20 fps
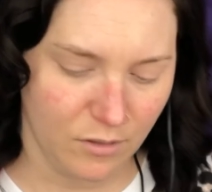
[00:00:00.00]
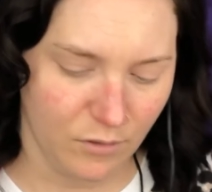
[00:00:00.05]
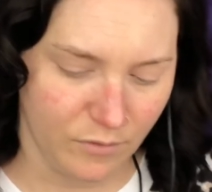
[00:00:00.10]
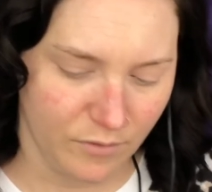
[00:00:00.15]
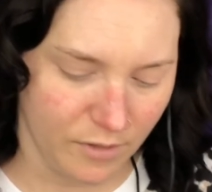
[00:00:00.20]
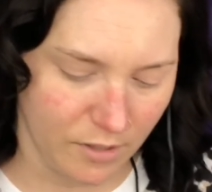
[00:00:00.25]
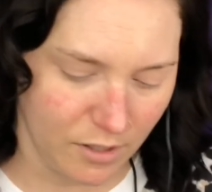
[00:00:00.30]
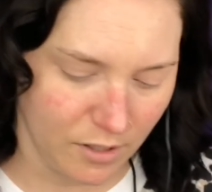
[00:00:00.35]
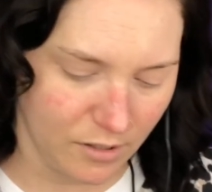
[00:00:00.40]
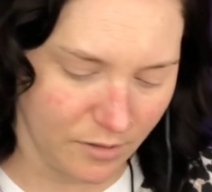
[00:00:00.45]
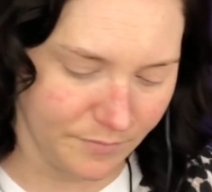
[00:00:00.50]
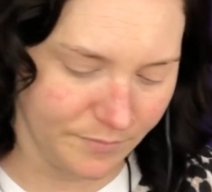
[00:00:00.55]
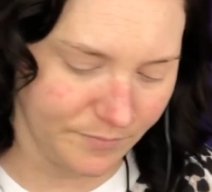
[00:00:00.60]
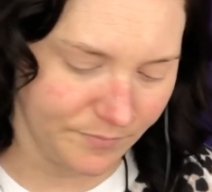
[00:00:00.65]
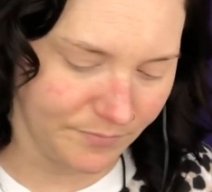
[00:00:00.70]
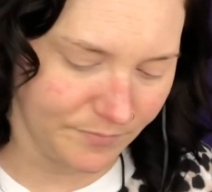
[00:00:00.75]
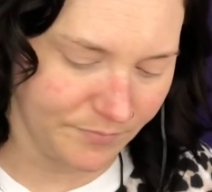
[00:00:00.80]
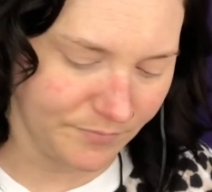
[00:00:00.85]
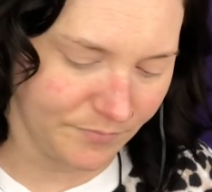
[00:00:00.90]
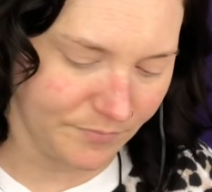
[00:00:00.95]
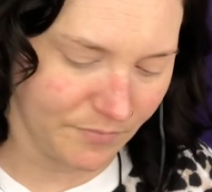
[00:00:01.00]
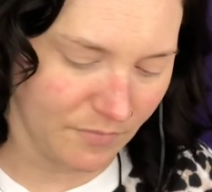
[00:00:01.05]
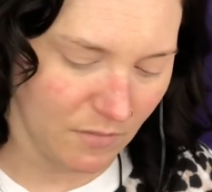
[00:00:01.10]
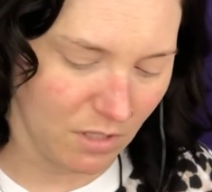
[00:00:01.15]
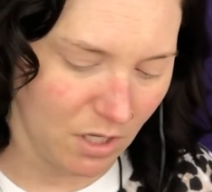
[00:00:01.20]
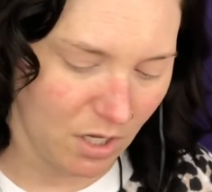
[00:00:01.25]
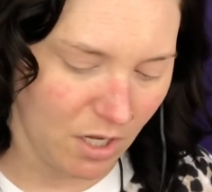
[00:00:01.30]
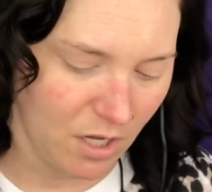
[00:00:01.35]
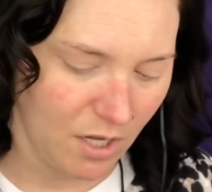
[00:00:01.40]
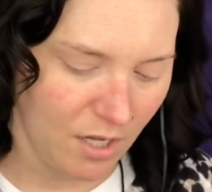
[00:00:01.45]
figure.
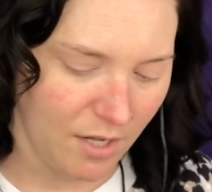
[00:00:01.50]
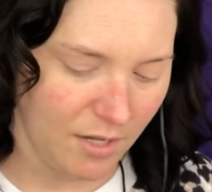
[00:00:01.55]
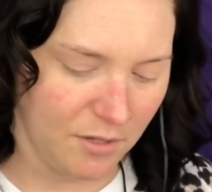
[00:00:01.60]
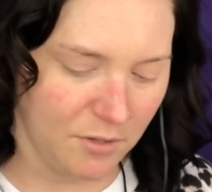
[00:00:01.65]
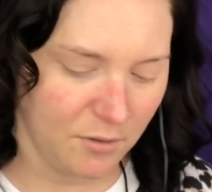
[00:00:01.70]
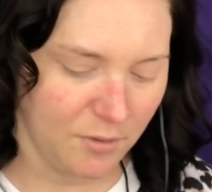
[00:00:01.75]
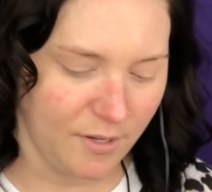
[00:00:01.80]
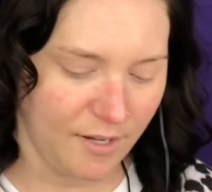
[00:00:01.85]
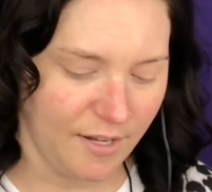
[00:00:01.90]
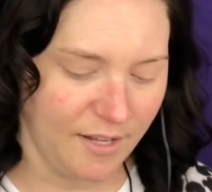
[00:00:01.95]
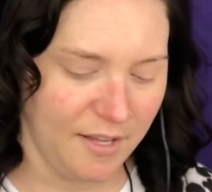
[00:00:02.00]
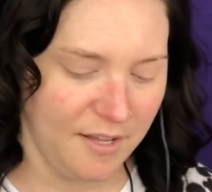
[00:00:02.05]
Okay.